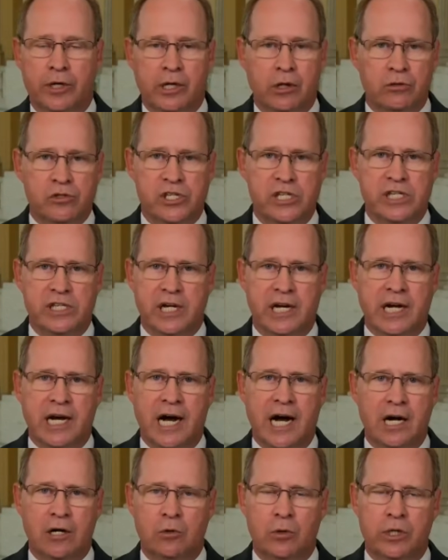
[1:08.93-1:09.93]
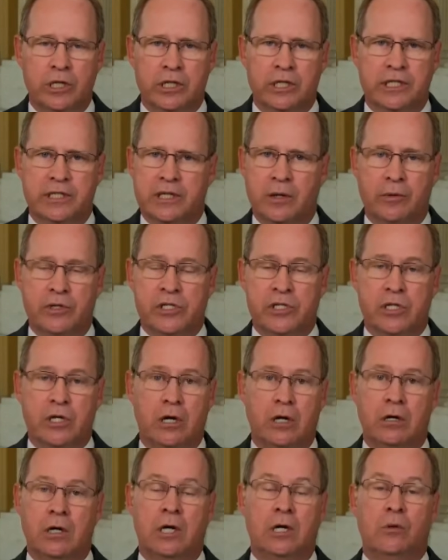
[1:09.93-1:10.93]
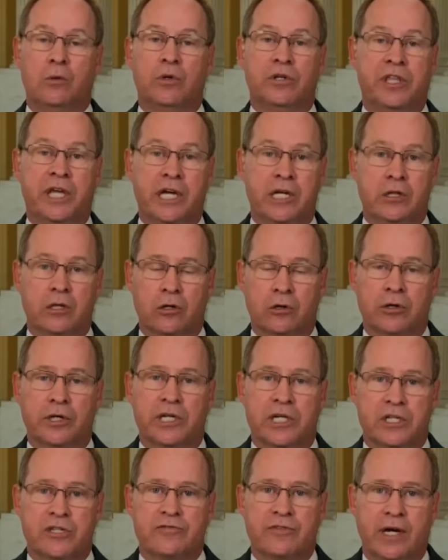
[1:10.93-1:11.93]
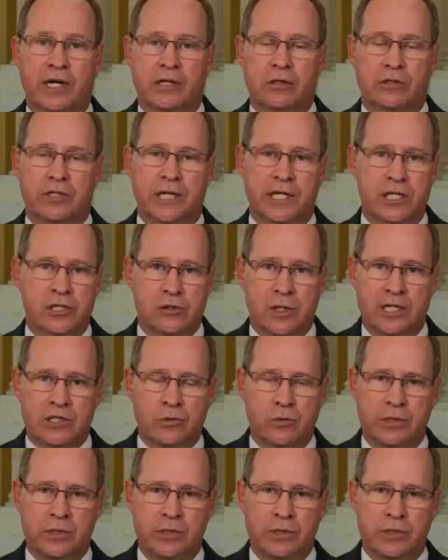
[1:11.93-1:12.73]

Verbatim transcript: We don't see the cogwheeling that we saw with Hitler in his final days.